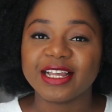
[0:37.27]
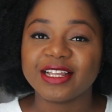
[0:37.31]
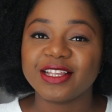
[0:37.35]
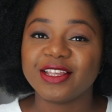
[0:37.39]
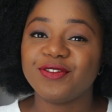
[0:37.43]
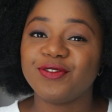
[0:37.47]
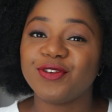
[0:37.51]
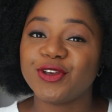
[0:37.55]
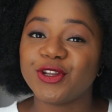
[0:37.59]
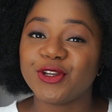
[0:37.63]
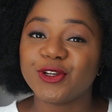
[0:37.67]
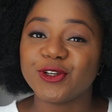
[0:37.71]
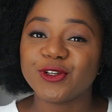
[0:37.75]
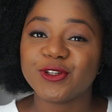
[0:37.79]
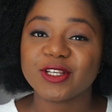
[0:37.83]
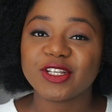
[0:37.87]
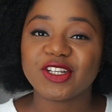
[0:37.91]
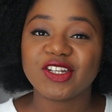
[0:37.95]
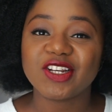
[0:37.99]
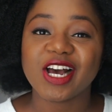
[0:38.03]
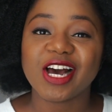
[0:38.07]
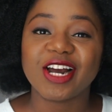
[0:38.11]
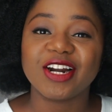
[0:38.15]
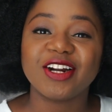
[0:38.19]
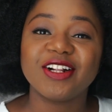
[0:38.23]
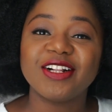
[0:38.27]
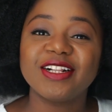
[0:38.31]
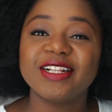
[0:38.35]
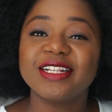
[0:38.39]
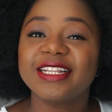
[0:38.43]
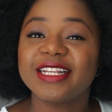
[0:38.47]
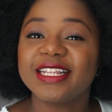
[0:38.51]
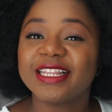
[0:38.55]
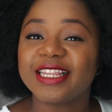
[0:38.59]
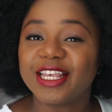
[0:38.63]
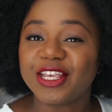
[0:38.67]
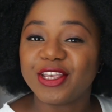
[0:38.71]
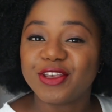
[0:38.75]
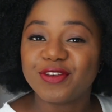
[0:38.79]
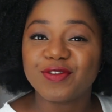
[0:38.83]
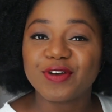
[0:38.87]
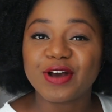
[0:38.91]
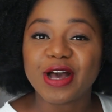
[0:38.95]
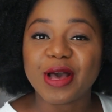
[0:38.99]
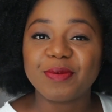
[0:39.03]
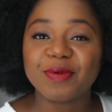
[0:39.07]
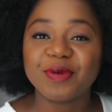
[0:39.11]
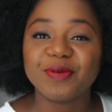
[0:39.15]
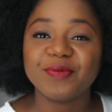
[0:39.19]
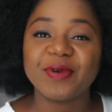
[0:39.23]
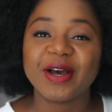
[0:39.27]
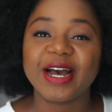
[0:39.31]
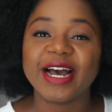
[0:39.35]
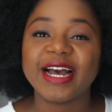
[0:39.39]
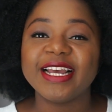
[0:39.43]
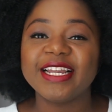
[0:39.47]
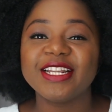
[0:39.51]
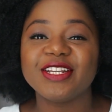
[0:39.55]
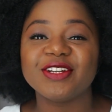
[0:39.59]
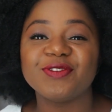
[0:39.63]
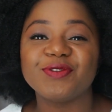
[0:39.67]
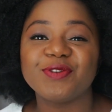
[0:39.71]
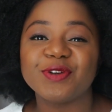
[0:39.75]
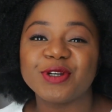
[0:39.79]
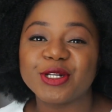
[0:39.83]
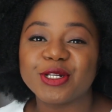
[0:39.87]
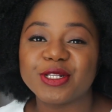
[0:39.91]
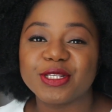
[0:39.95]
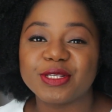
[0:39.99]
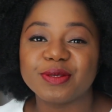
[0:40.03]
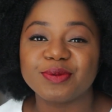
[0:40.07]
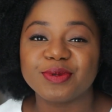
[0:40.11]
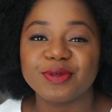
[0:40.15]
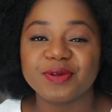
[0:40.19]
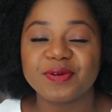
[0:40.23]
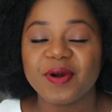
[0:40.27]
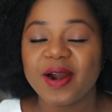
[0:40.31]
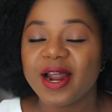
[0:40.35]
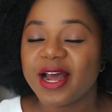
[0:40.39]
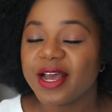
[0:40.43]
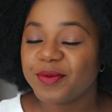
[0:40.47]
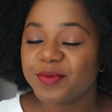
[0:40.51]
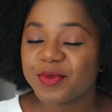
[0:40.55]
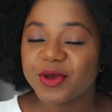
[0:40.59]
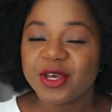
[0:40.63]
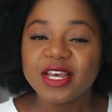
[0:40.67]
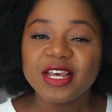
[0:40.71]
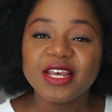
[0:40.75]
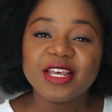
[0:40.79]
If you're new to the channel, thank you for coming by. Don't forget to subscribe.